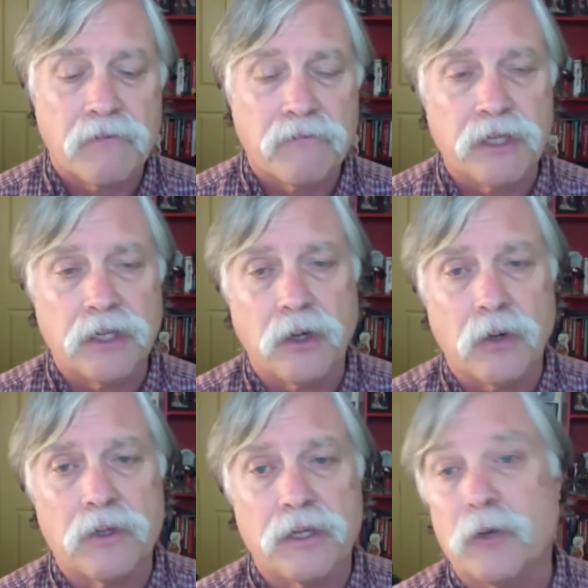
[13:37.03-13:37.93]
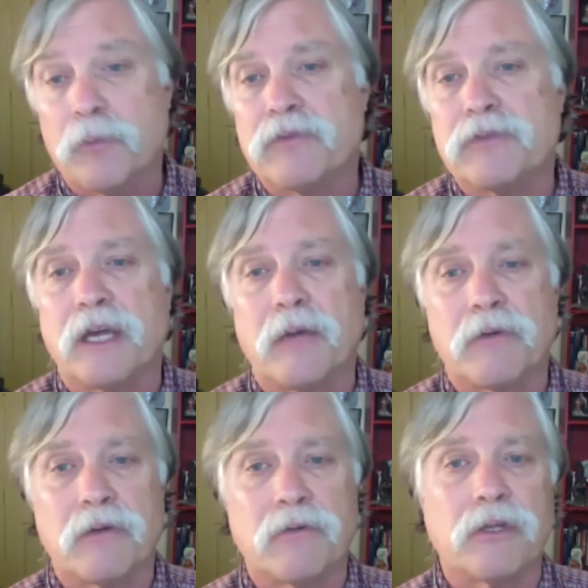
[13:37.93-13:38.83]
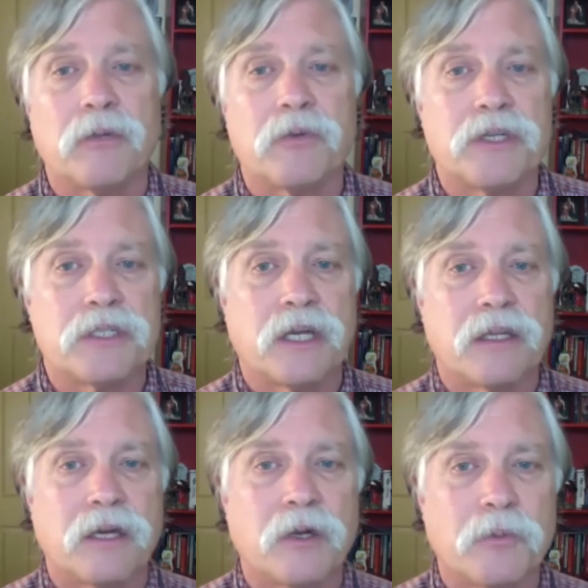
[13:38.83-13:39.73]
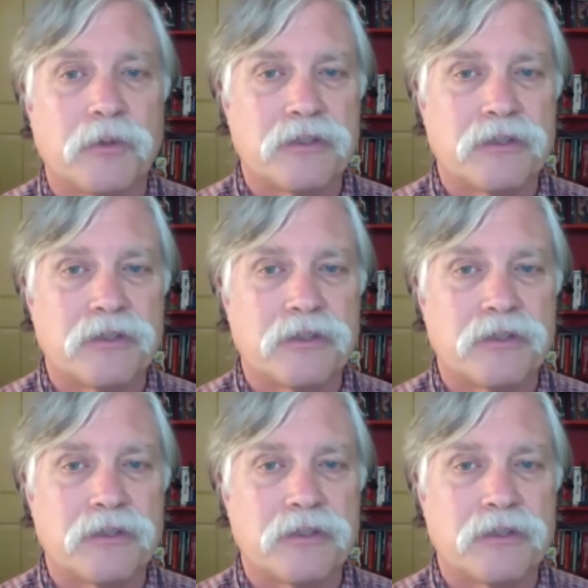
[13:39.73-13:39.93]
video with the help of Sam, and I really appreciate the help.